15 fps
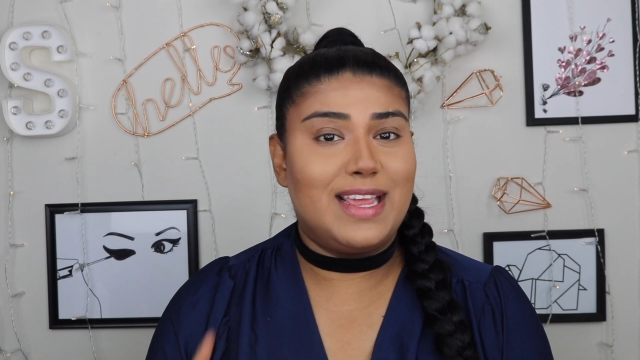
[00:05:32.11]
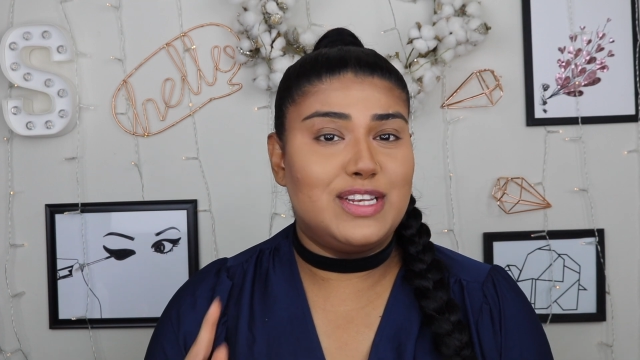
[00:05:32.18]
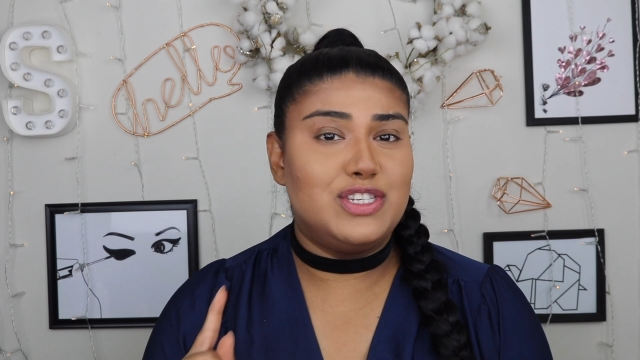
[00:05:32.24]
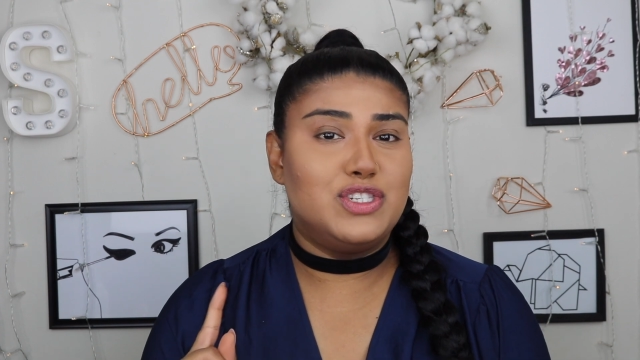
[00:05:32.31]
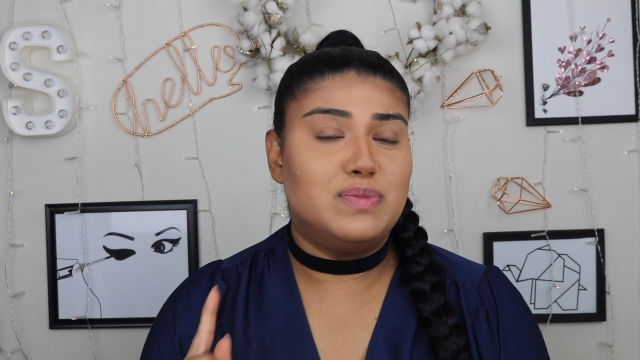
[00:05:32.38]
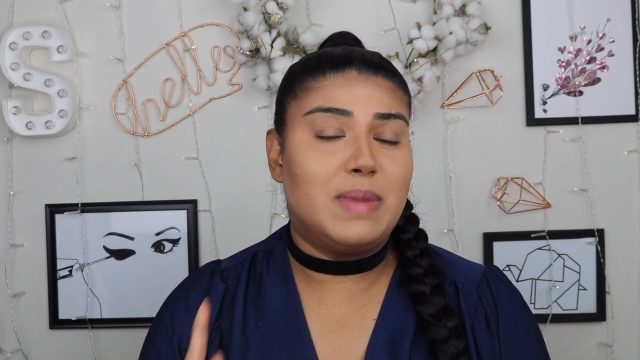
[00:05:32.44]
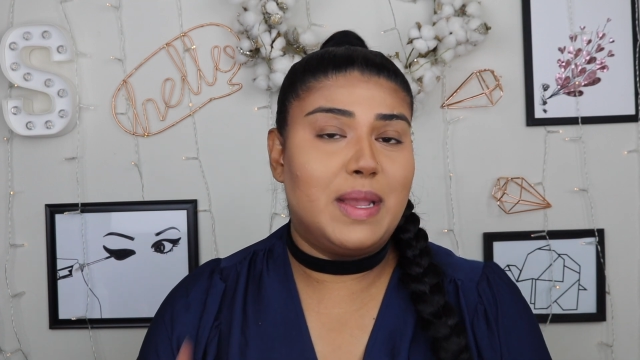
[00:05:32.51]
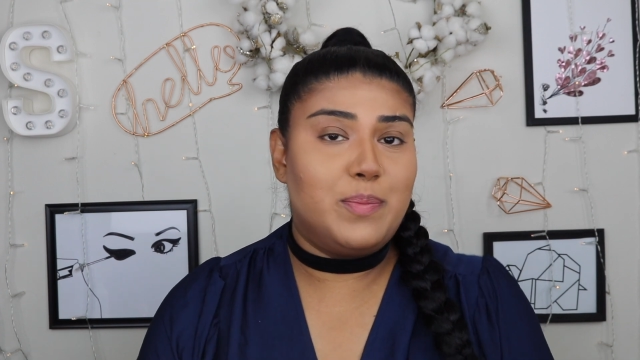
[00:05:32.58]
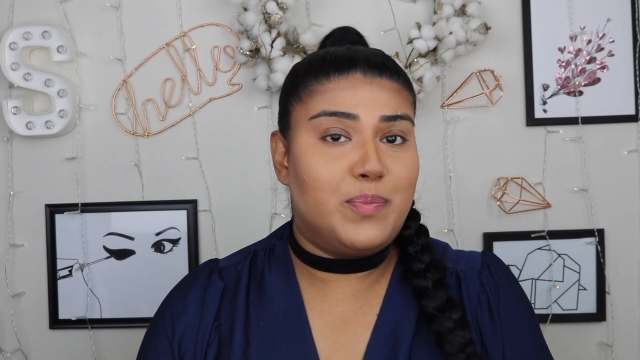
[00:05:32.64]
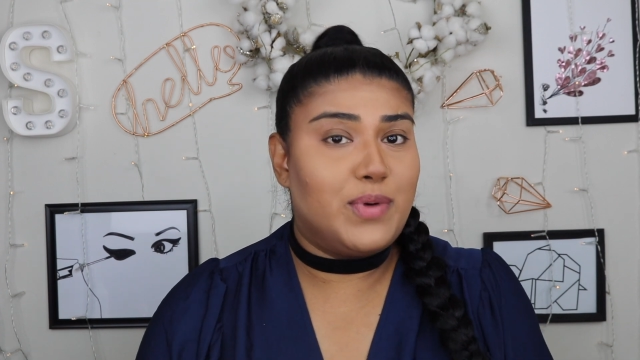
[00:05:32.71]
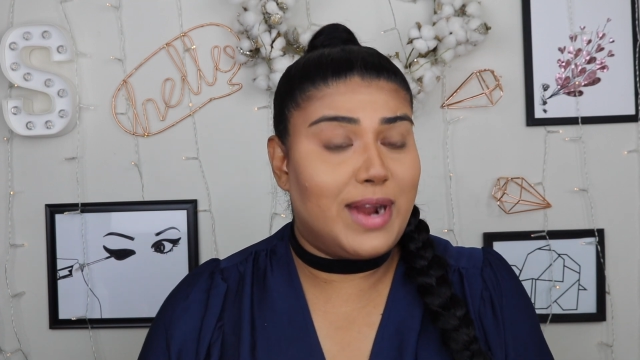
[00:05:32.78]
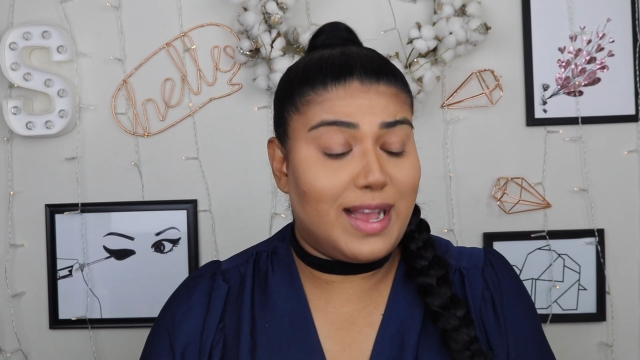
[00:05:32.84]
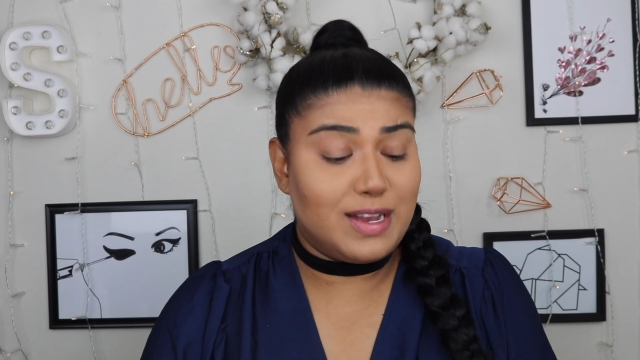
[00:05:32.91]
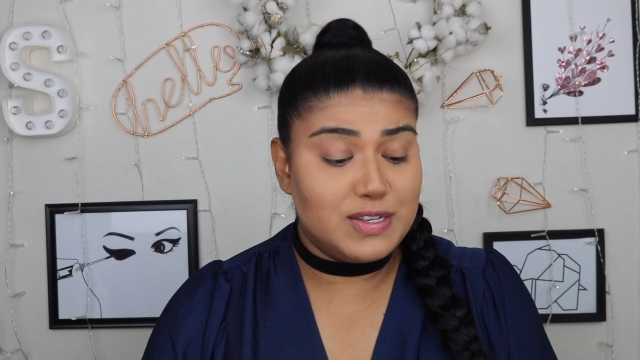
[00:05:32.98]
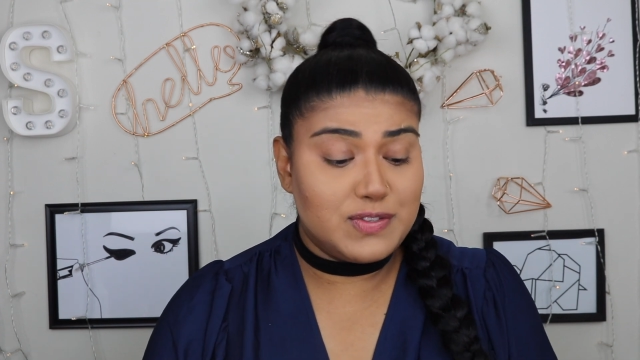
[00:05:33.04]
and do my
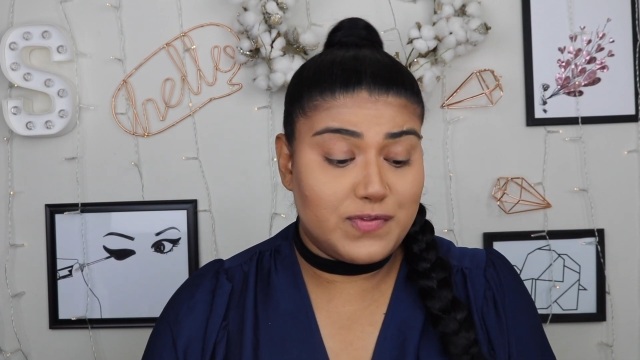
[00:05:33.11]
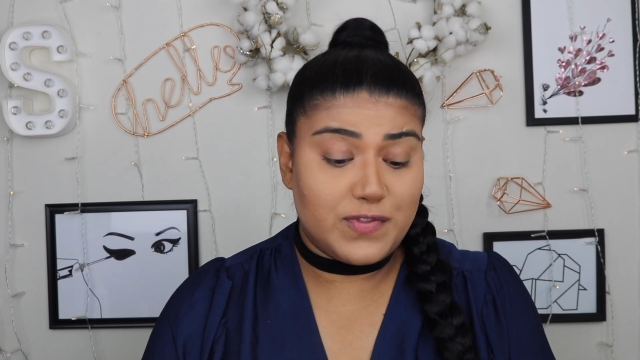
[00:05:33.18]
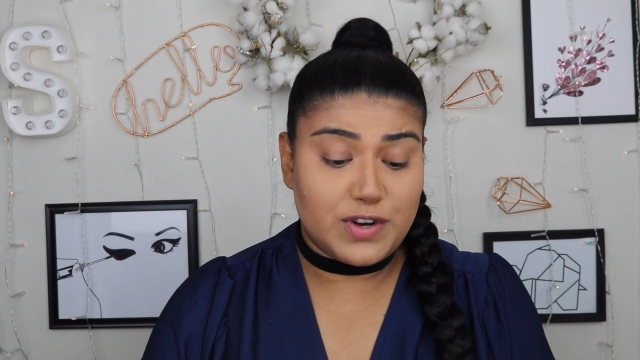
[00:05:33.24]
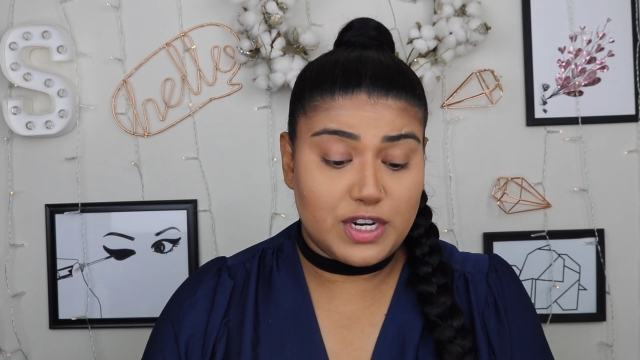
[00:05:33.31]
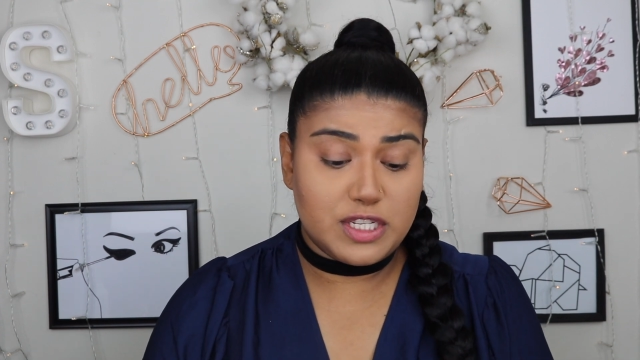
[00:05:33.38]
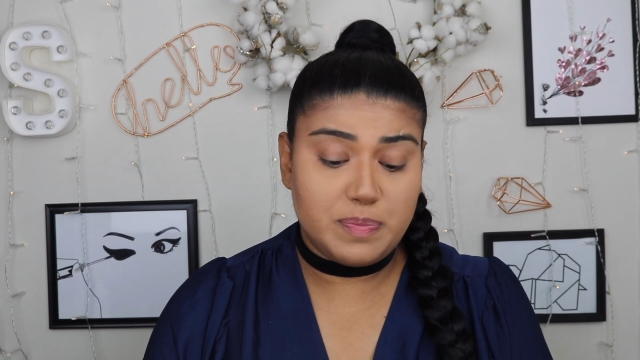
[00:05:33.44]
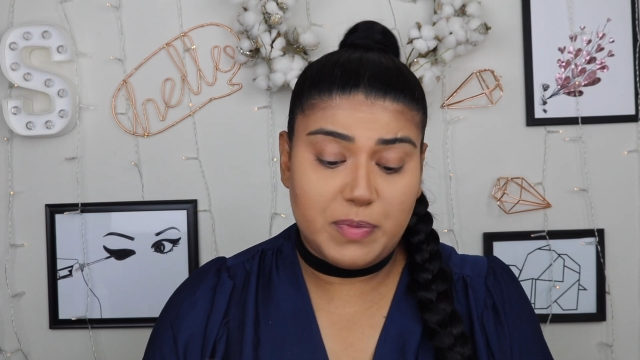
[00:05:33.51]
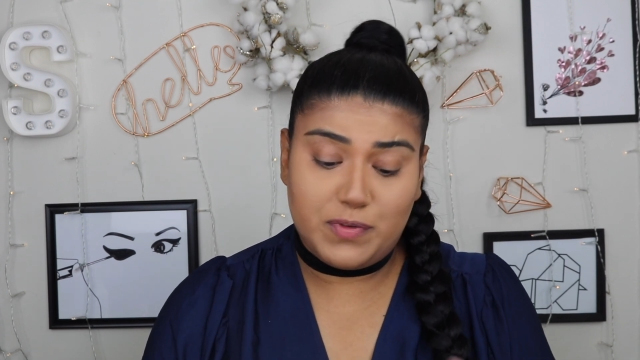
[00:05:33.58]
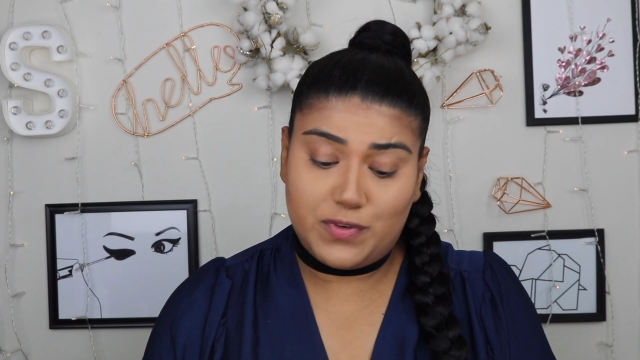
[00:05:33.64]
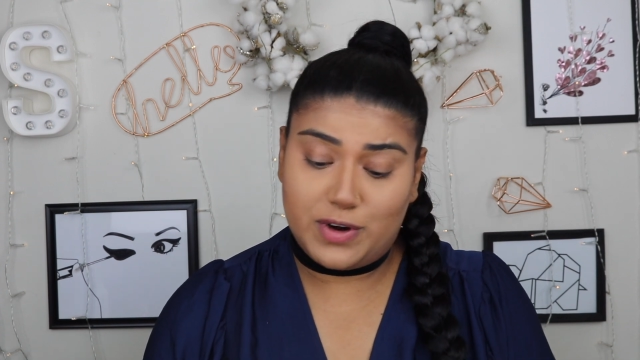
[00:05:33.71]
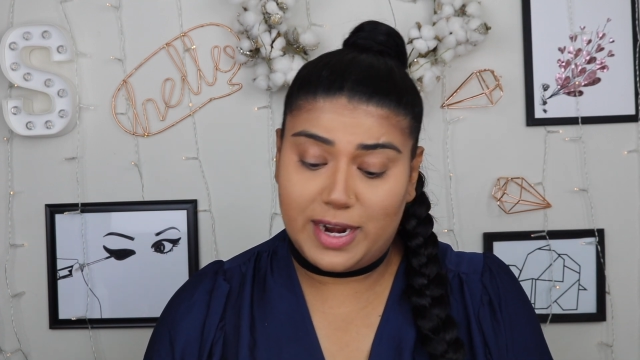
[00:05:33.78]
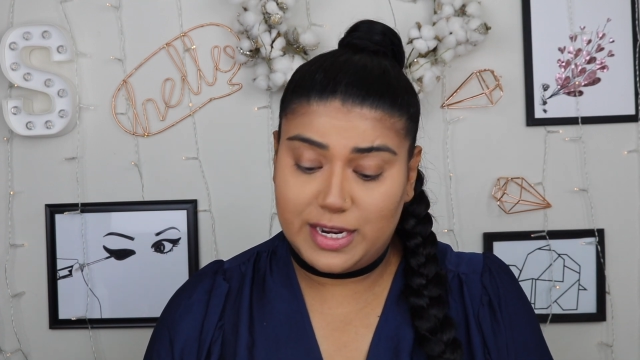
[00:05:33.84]
brows first before